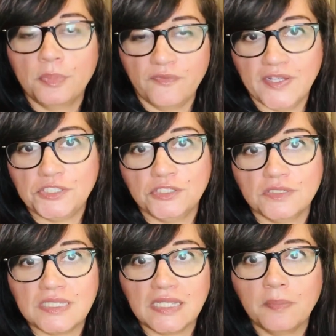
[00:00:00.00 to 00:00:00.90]

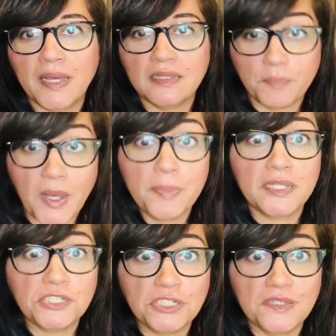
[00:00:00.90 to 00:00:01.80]
professionals. Think about the
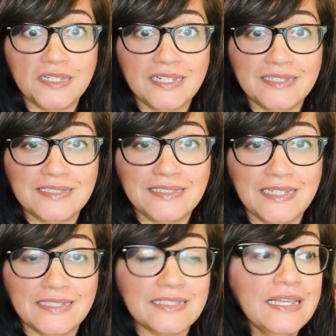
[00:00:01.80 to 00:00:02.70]
population of the United
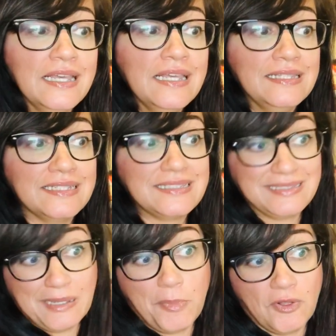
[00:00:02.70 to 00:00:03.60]
States. That's
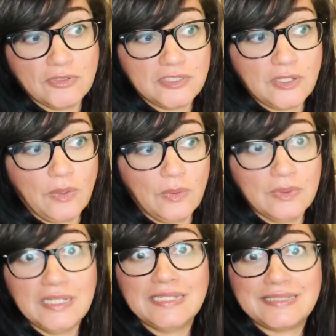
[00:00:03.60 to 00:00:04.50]
double. So
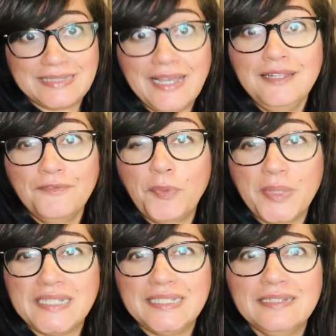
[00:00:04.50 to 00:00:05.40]
it's kind of a
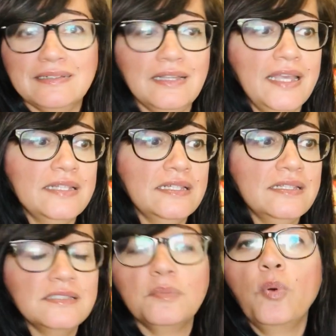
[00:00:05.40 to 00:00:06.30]
big deal. And it
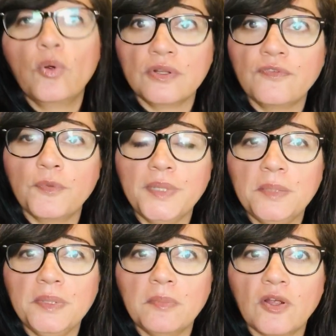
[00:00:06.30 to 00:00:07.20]
is important for
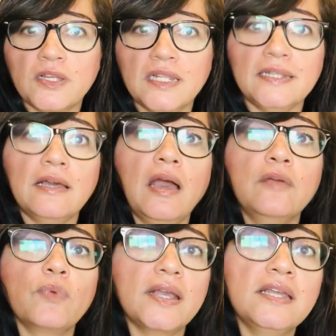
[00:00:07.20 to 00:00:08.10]
B2B marketing. Now, I
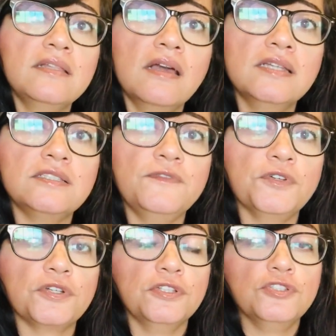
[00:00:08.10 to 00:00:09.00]
recognize if you're
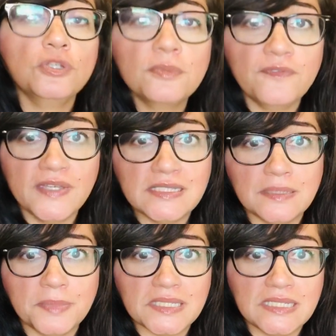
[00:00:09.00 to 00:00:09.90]
a
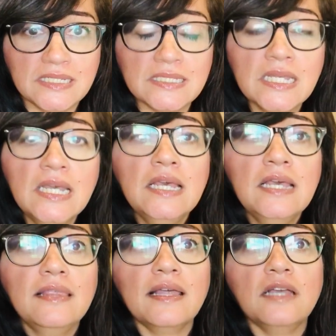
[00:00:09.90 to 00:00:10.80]
consumer-facing business,
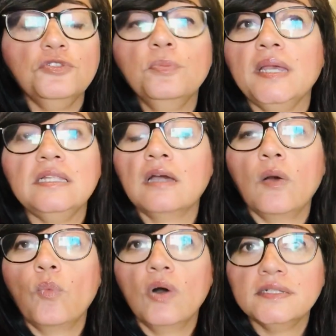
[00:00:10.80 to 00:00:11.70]
that you may
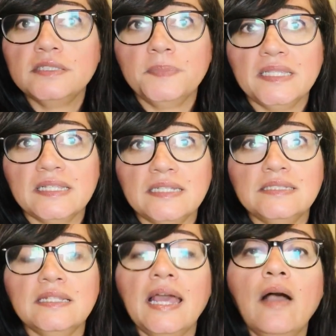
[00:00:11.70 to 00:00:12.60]
not want to be
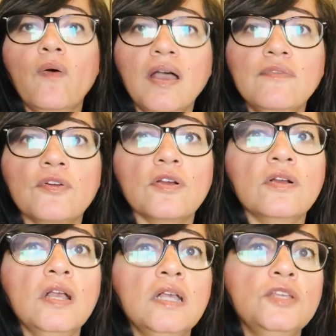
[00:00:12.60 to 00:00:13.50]
LinkedIn. However,
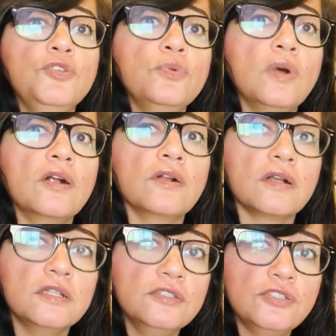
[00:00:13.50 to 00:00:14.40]
you
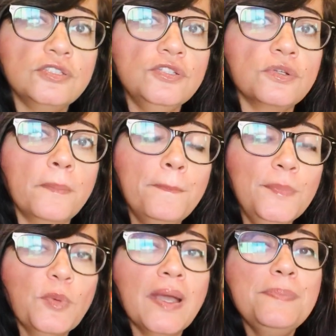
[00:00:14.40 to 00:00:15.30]

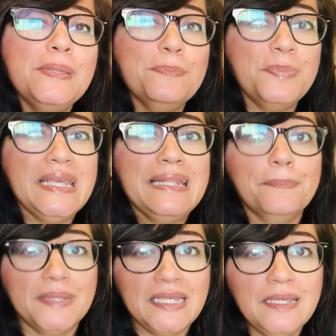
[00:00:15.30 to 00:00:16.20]
might be
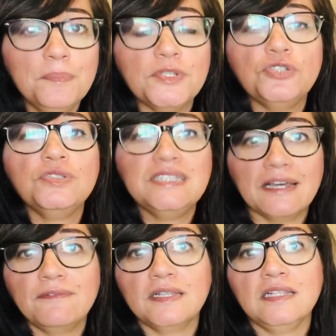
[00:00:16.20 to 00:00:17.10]
B2B, but you
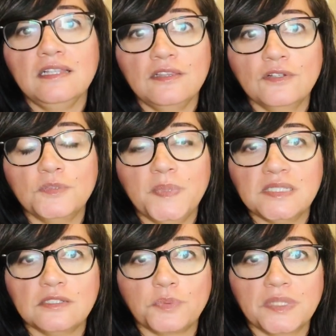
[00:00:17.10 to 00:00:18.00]
definitely need those
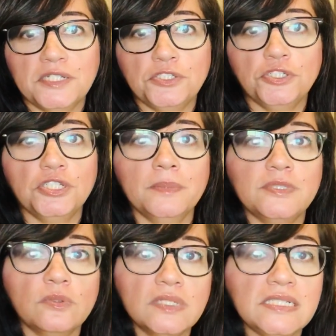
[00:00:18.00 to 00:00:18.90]
business relationships.
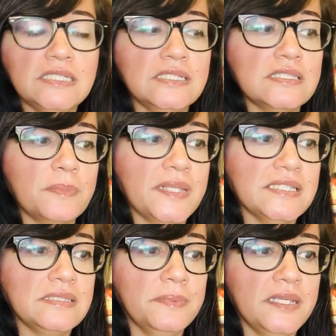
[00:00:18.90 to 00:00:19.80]
So LinkedIn is the
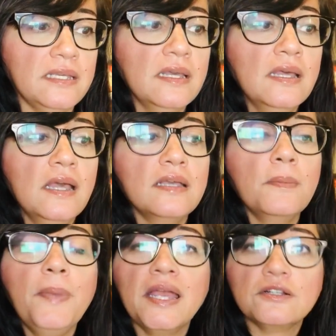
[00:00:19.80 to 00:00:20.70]
place to be.
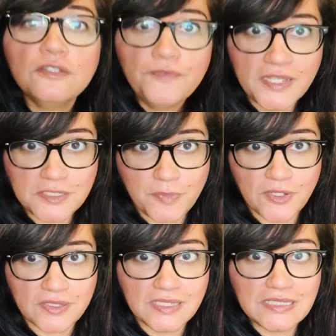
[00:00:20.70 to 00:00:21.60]
Compared to
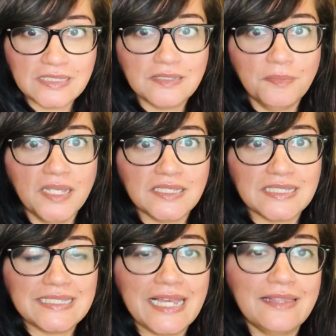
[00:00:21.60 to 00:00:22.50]
Facebook, this is an amazing
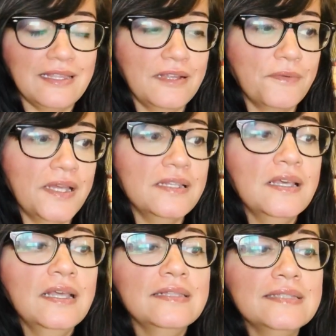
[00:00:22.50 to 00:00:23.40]
stat that I read.
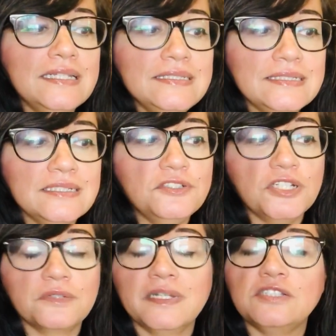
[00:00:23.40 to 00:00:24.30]
LinkedIn
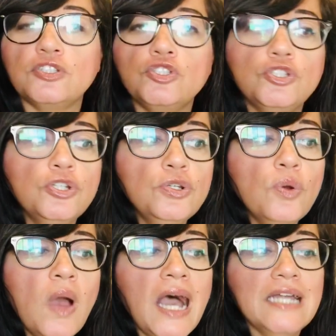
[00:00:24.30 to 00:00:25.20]
generates
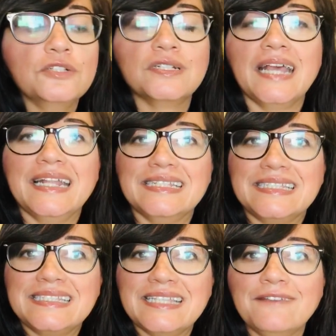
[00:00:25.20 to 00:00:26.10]

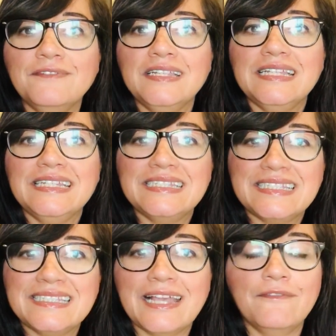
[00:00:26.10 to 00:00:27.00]

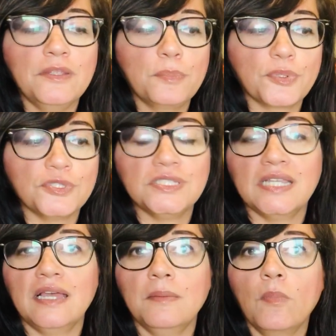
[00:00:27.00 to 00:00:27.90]

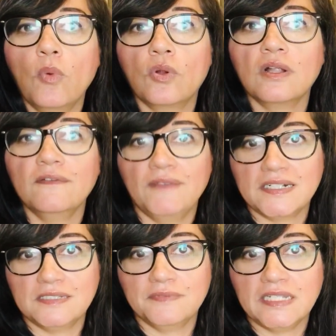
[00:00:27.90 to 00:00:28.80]
277% more
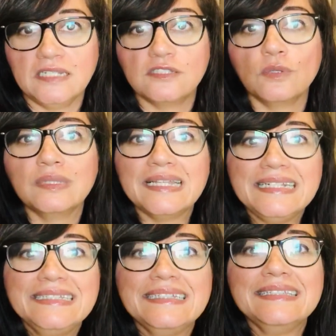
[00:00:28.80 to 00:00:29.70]
effectively. So
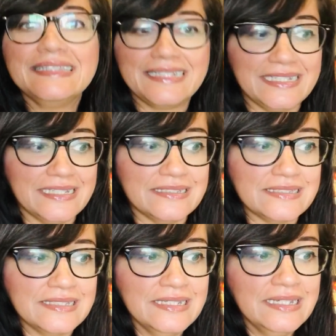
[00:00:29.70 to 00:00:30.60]
LinkedIn leads